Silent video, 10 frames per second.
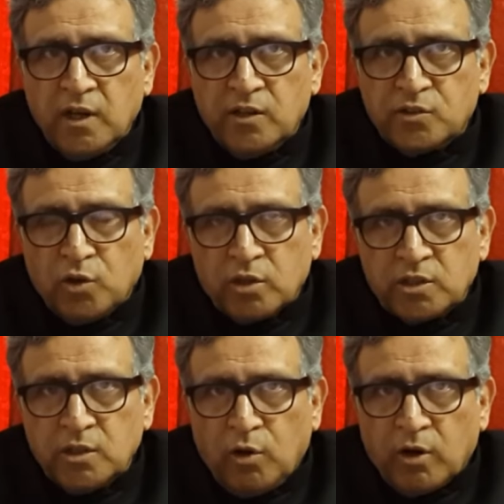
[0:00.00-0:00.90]
his
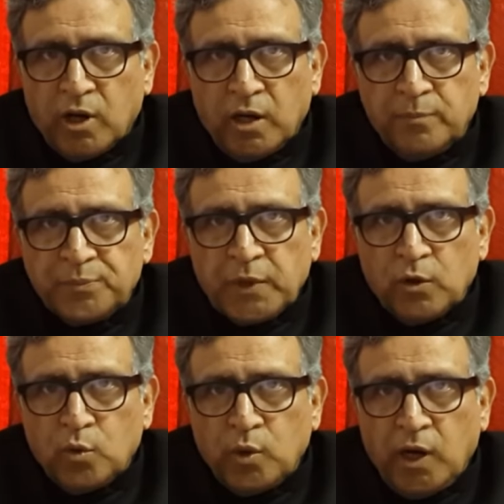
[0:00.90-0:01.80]
daughter Laura,
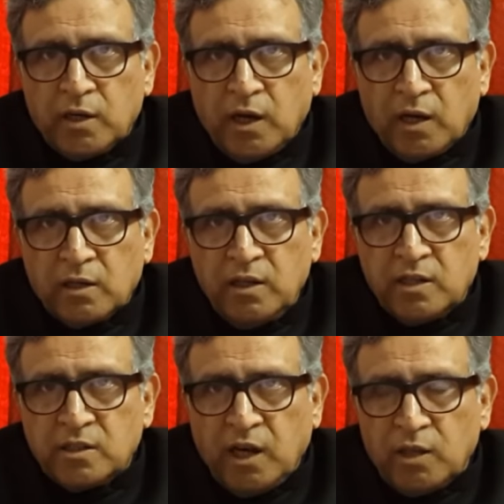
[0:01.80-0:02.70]
who had
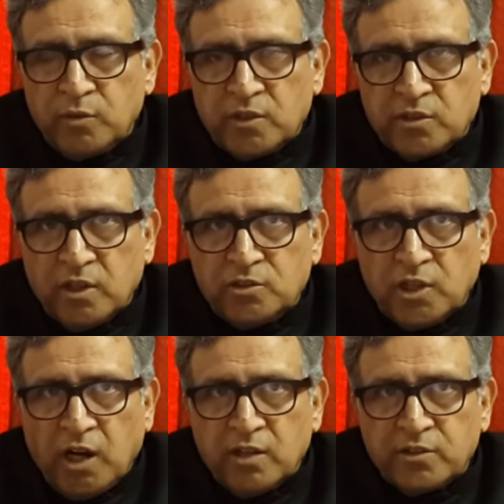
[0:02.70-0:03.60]
unclear ties with Sir
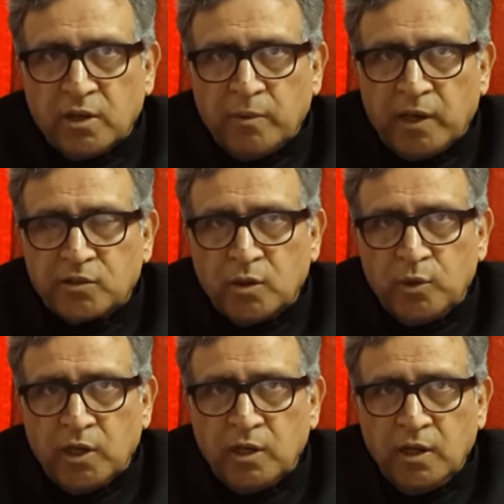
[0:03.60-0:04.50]
Charles
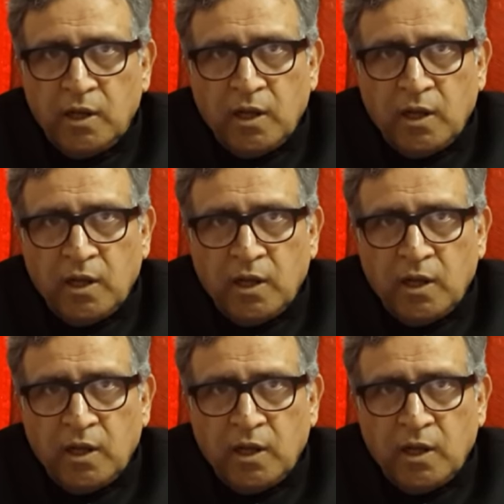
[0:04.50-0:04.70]
Baskerville,